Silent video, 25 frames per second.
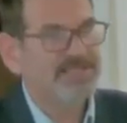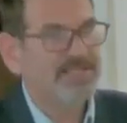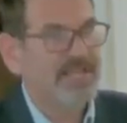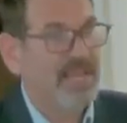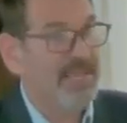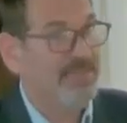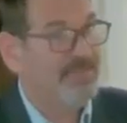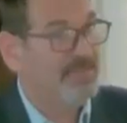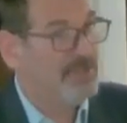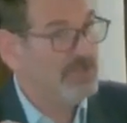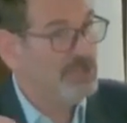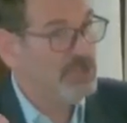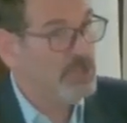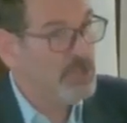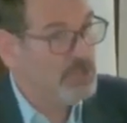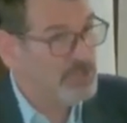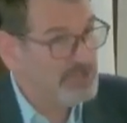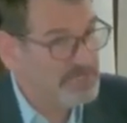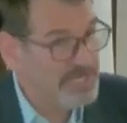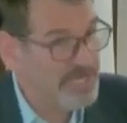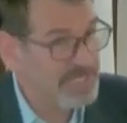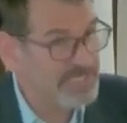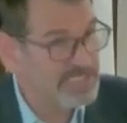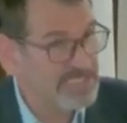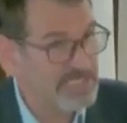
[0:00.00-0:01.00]
that in the New
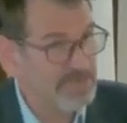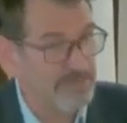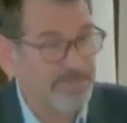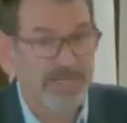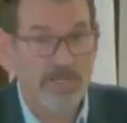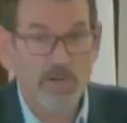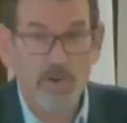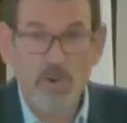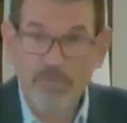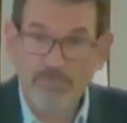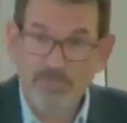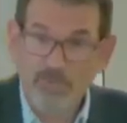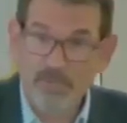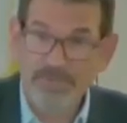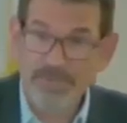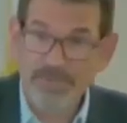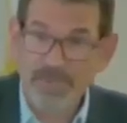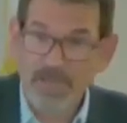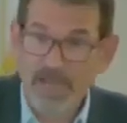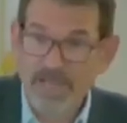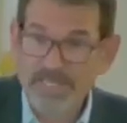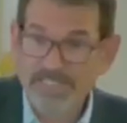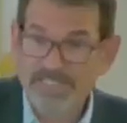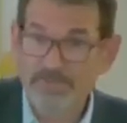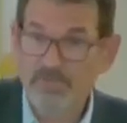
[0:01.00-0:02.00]
Testament, over in the
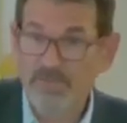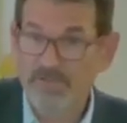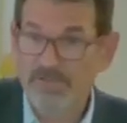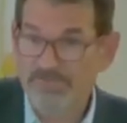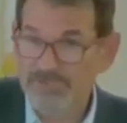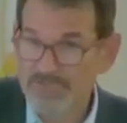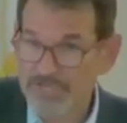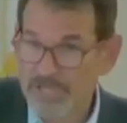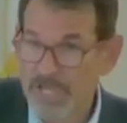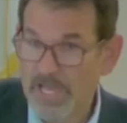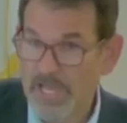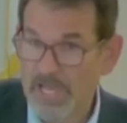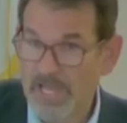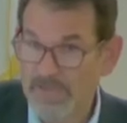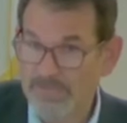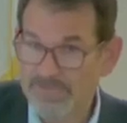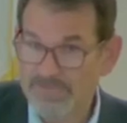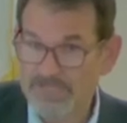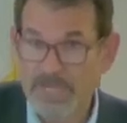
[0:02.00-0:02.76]
Gospel of John,